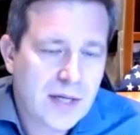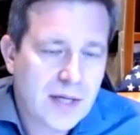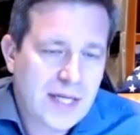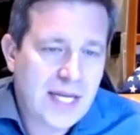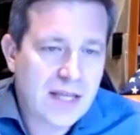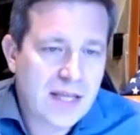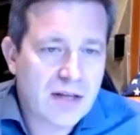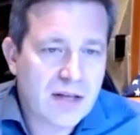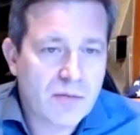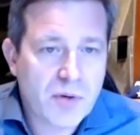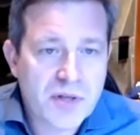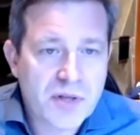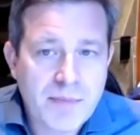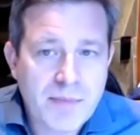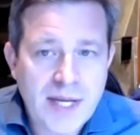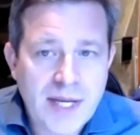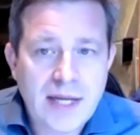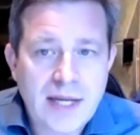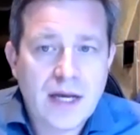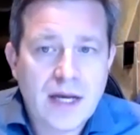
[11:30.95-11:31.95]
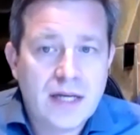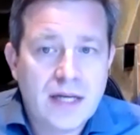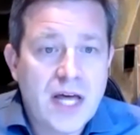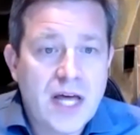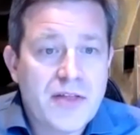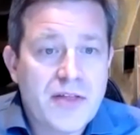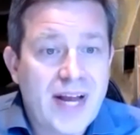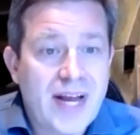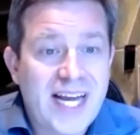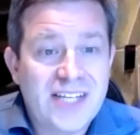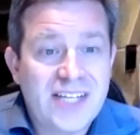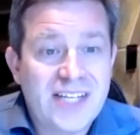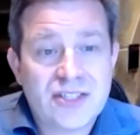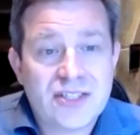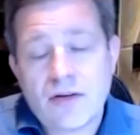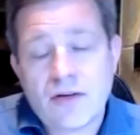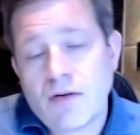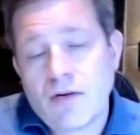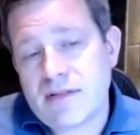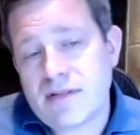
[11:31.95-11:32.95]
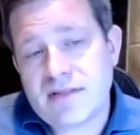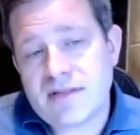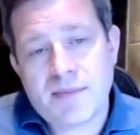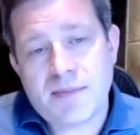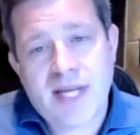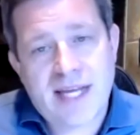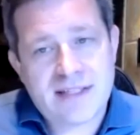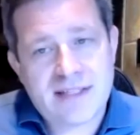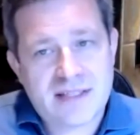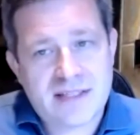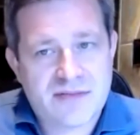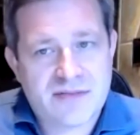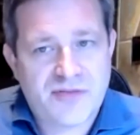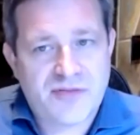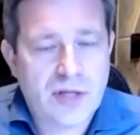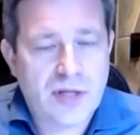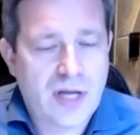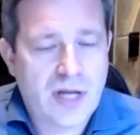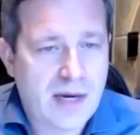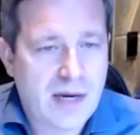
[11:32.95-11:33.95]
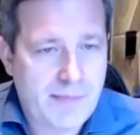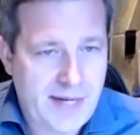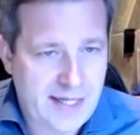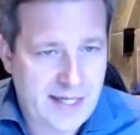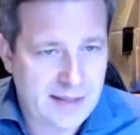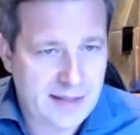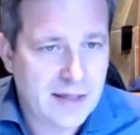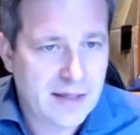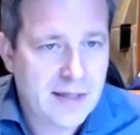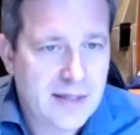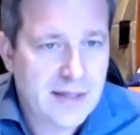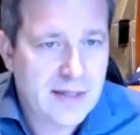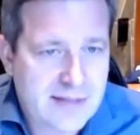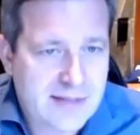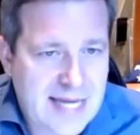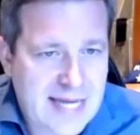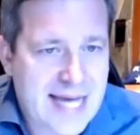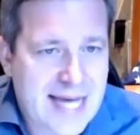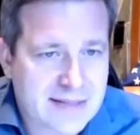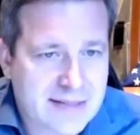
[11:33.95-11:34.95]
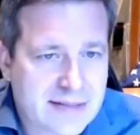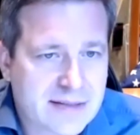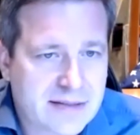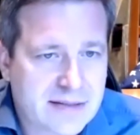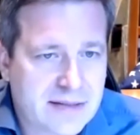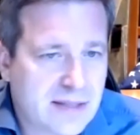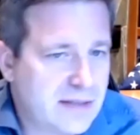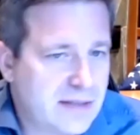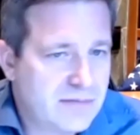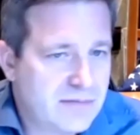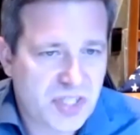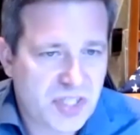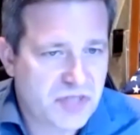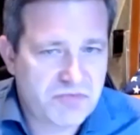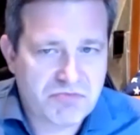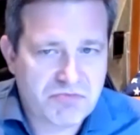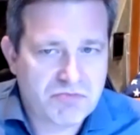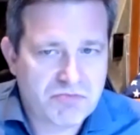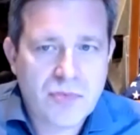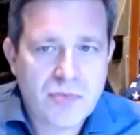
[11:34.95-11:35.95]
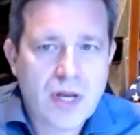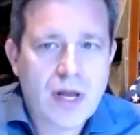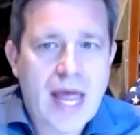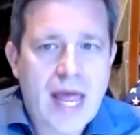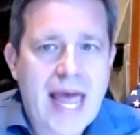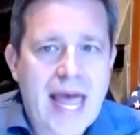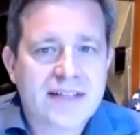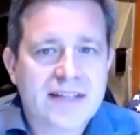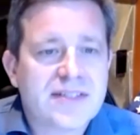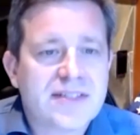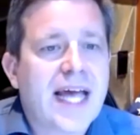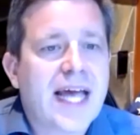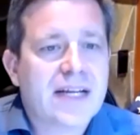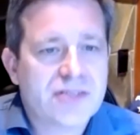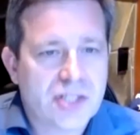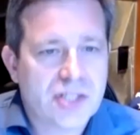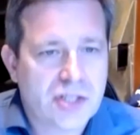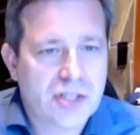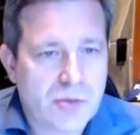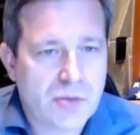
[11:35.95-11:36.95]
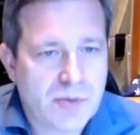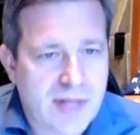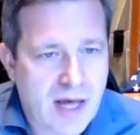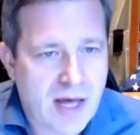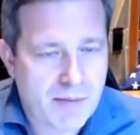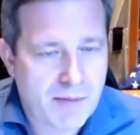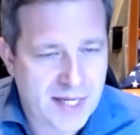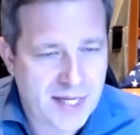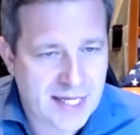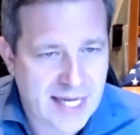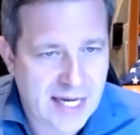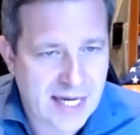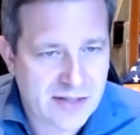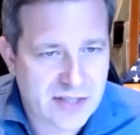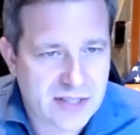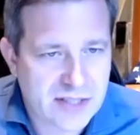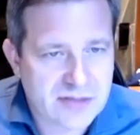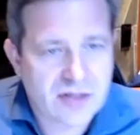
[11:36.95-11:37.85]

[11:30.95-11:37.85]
either with me, another agent, or in some cases, fully automating tasks to just ex- execute without me engaging.